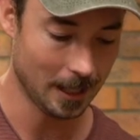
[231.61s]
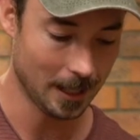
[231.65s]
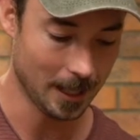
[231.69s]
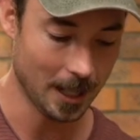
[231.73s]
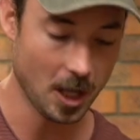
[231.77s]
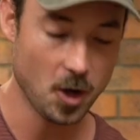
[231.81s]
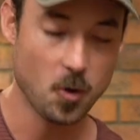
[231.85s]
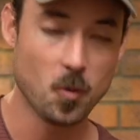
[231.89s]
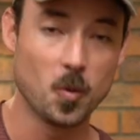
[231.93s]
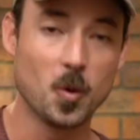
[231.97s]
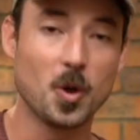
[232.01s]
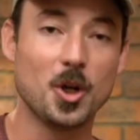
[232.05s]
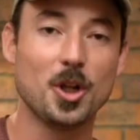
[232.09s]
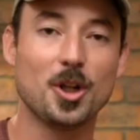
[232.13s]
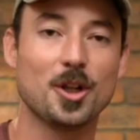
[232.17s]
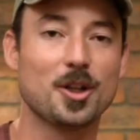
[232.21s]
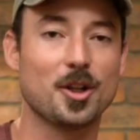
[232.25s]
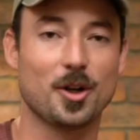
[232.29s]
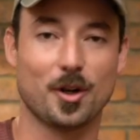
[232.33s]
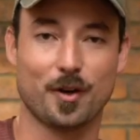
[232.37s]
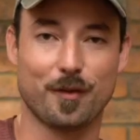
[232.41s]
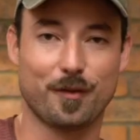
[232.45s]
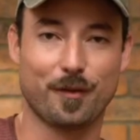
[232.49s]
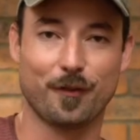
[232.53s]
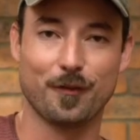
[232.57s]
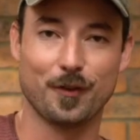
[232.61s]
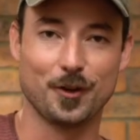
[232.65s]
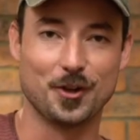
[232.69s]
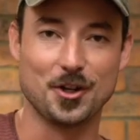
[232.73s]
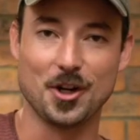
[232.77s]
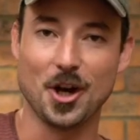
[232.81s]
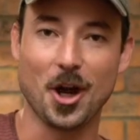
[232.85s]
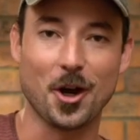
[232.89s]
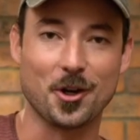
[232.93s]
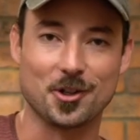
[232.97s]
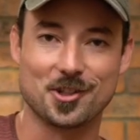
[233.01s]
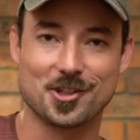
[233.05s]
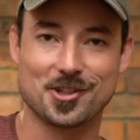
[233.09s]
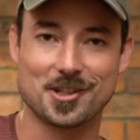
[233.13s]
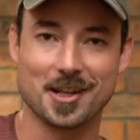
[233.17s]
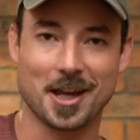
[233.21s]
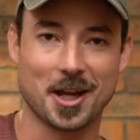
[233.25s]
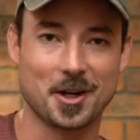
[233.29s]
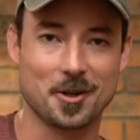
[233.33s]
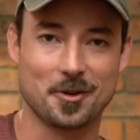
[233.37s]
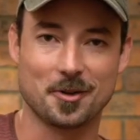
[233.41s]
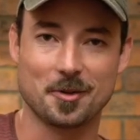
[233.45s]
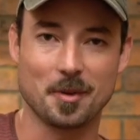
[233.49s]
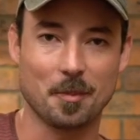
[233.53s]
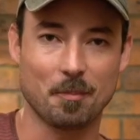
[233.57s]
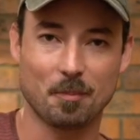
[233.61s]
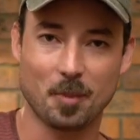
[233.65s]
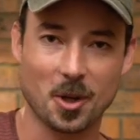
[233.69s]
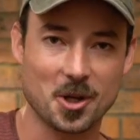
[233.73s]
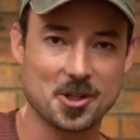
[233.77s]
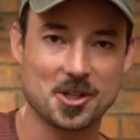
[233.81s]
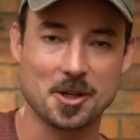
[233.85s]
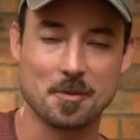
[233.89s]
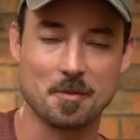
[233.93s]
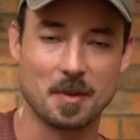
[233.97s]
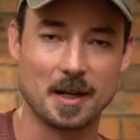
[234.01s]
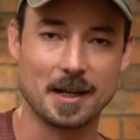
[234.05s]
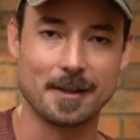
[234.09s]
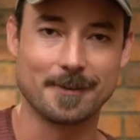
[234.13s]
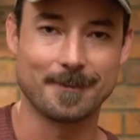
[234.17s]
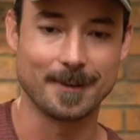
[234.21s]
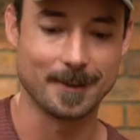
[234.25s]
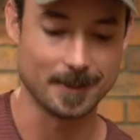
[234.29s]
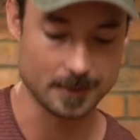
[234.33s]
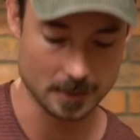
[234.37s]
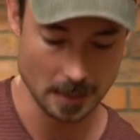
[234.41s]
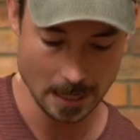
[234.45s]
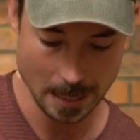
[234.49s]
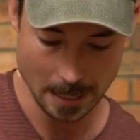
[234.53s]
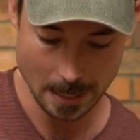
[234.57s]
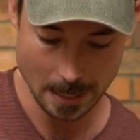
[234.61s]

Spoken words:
a world of notes and possibilities.